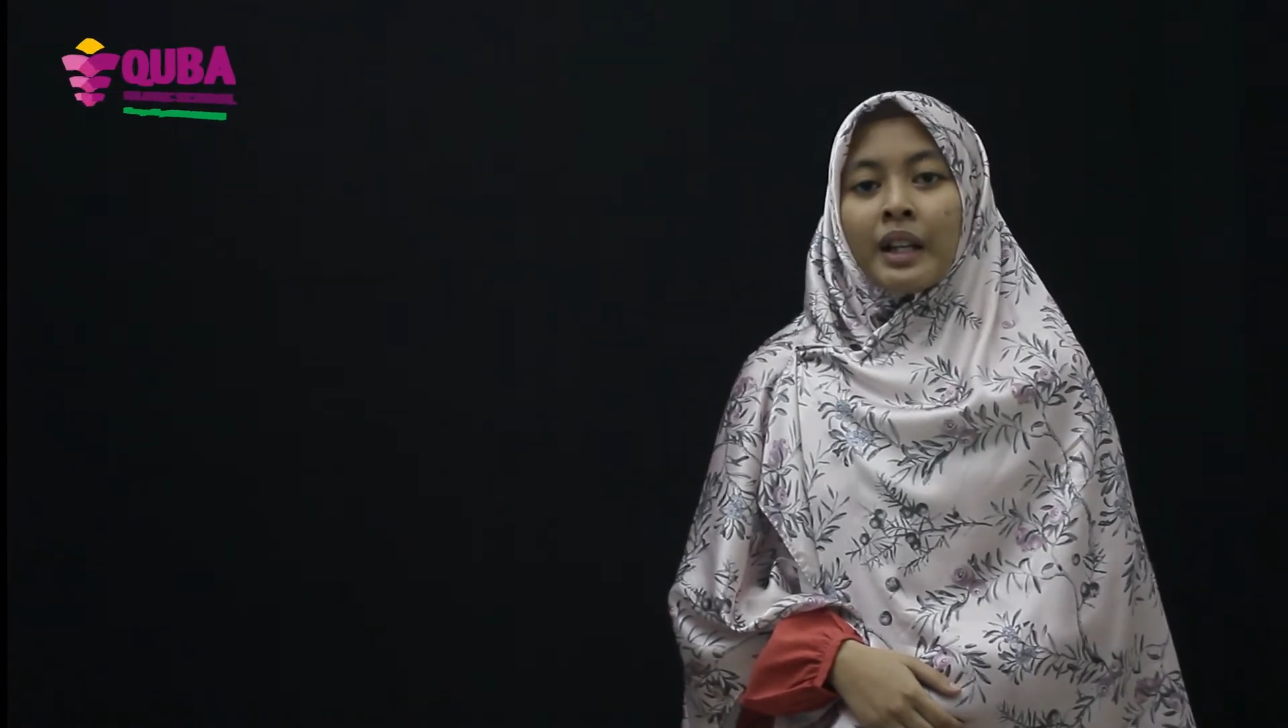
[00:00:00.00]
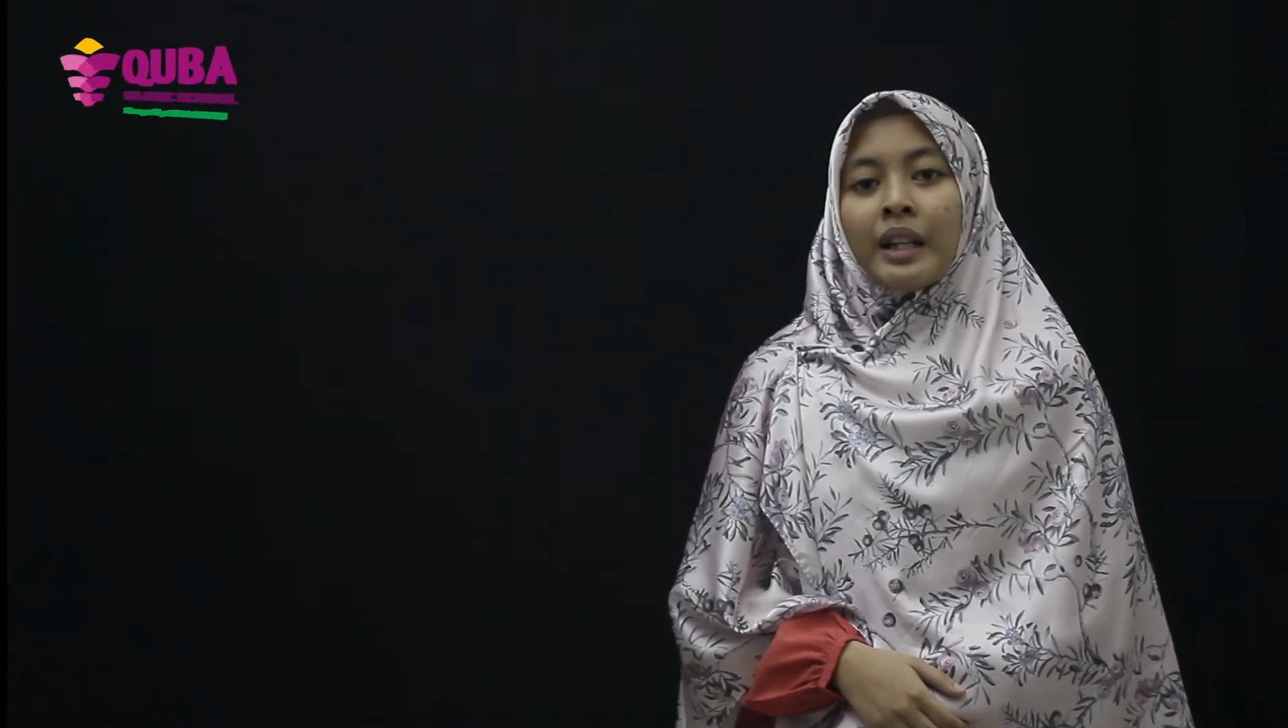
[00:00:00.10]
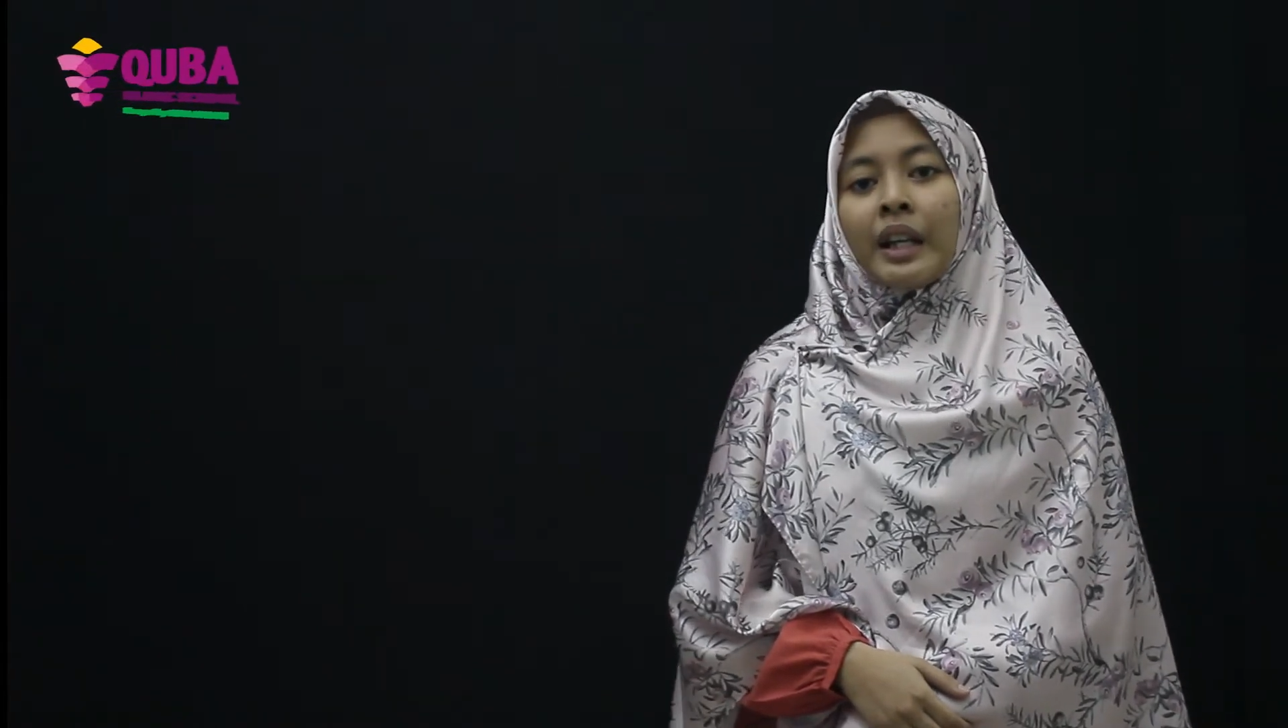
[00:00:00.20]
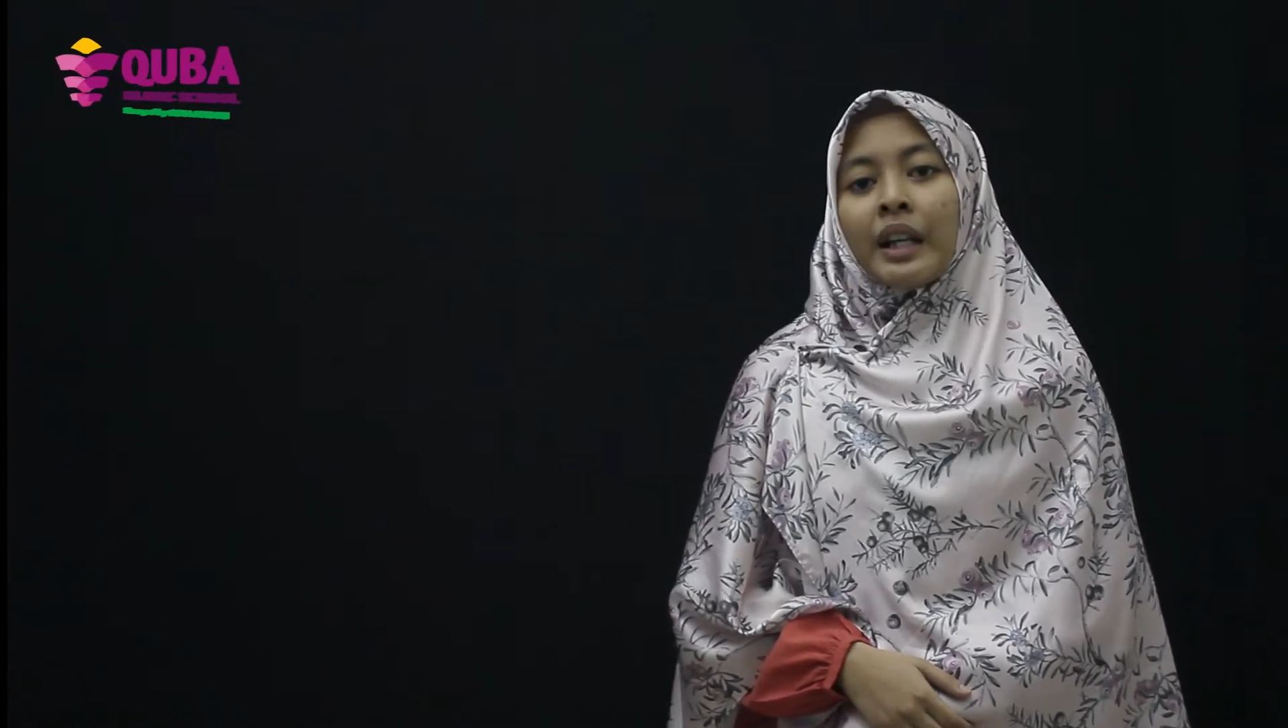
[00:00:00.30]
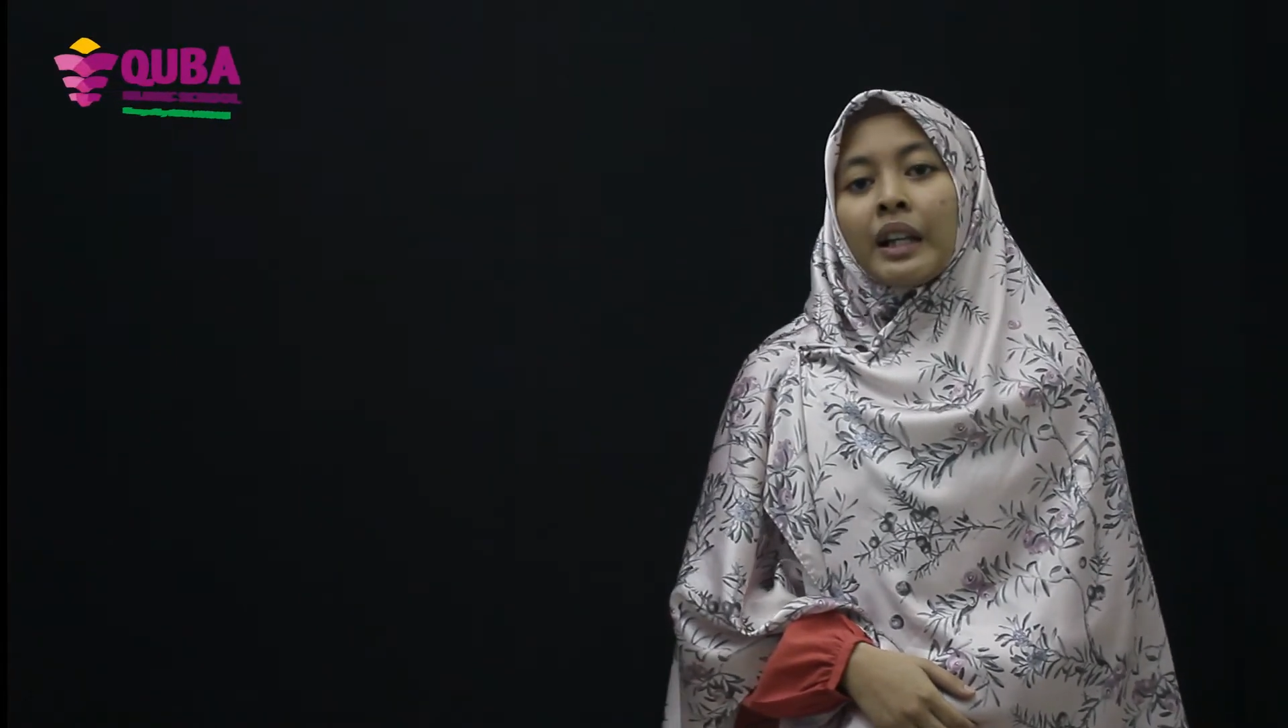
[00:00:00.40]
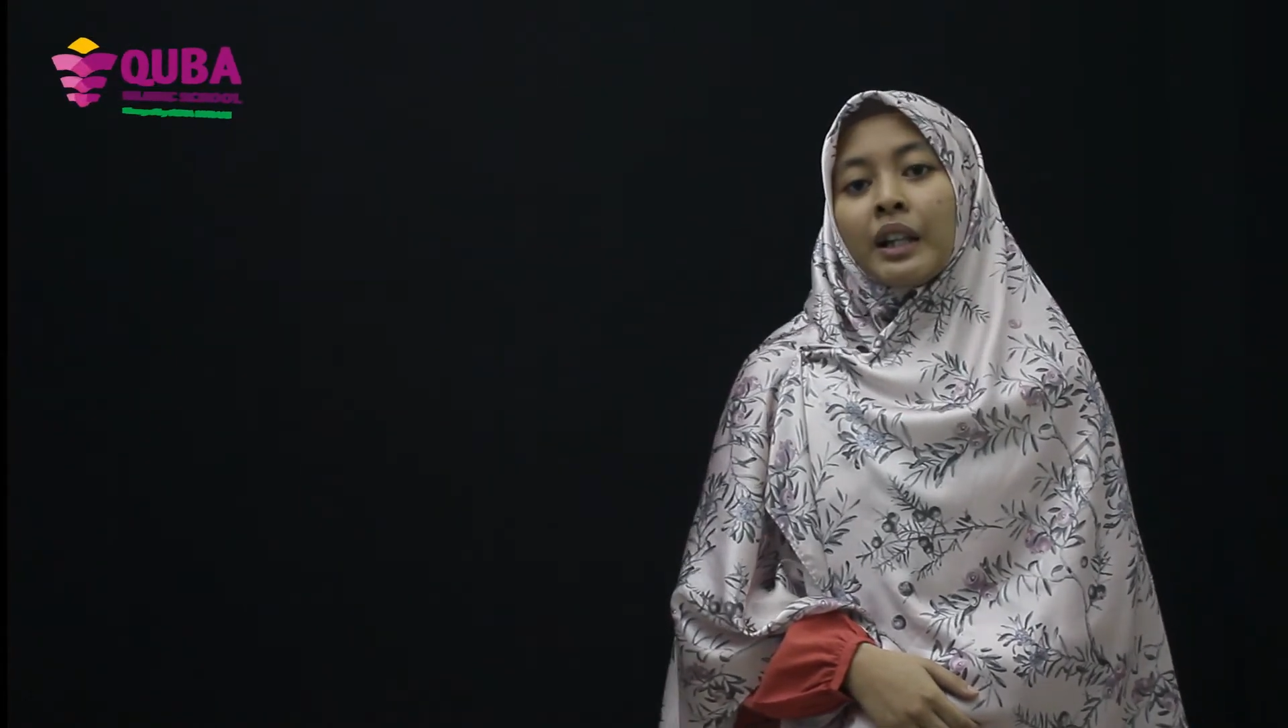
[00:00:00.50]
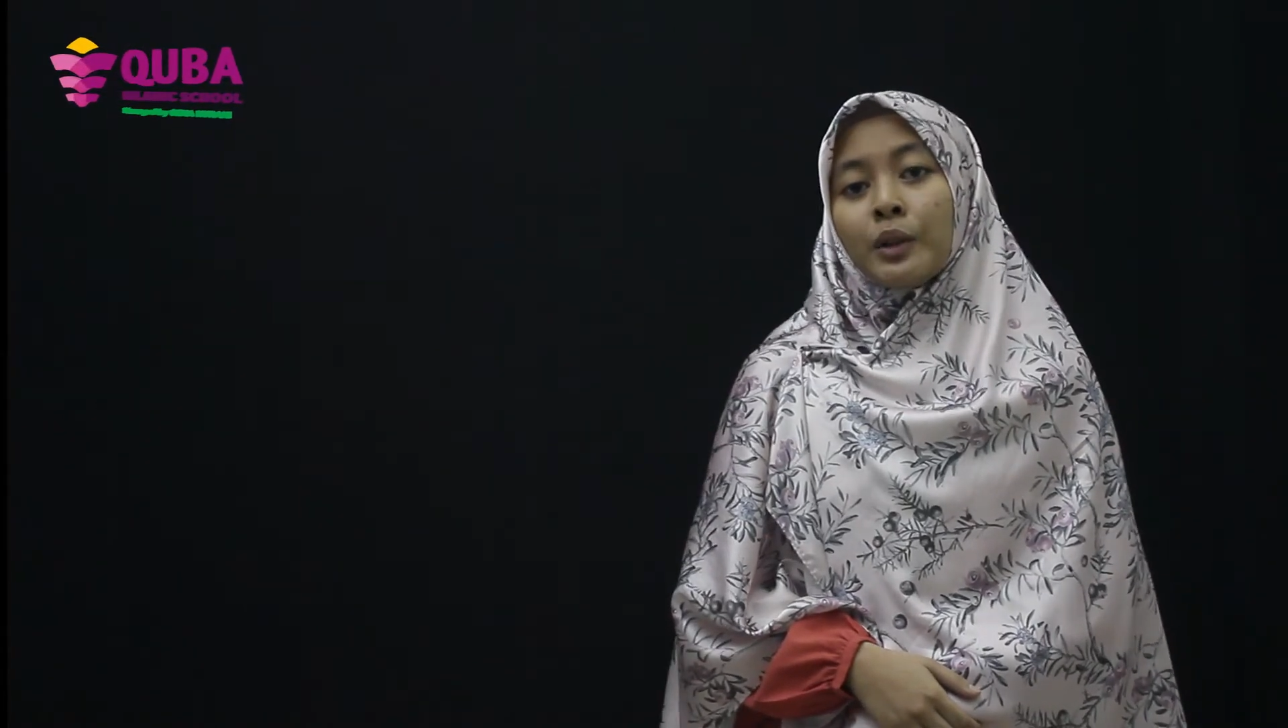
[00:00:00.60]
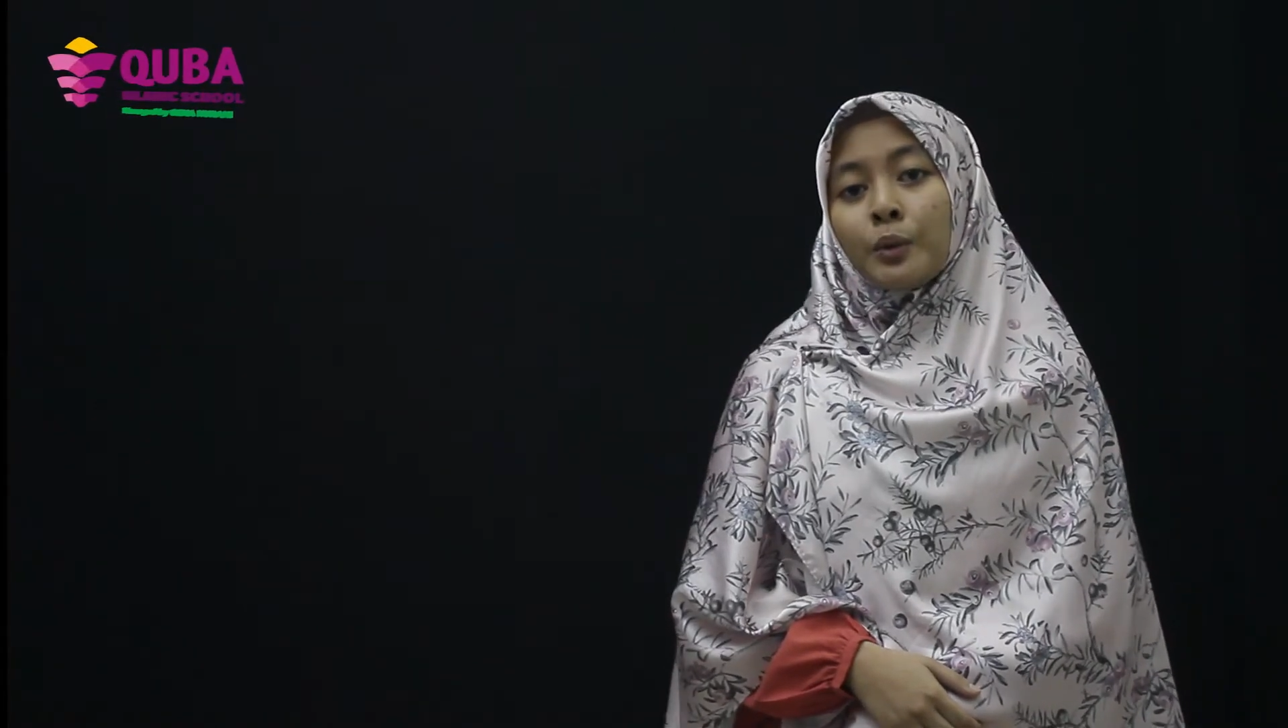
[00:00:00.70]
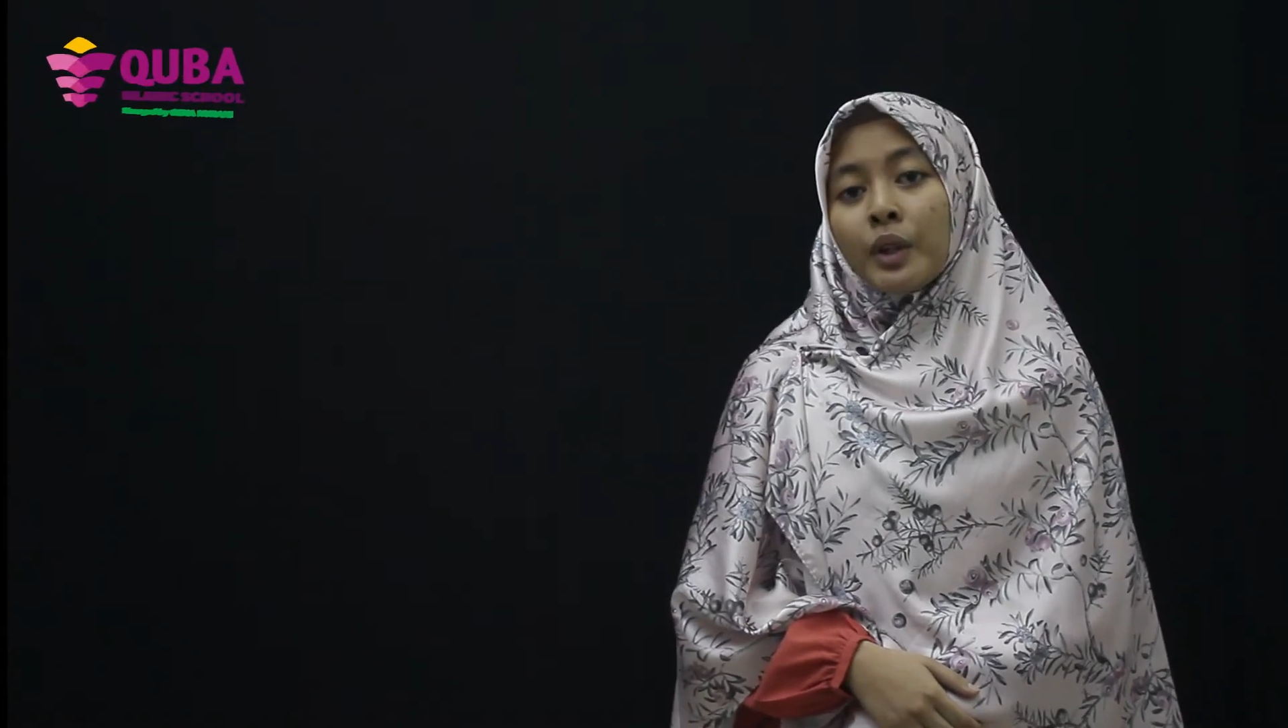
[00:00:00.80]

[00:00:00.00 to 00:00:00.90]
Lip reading: Okay, let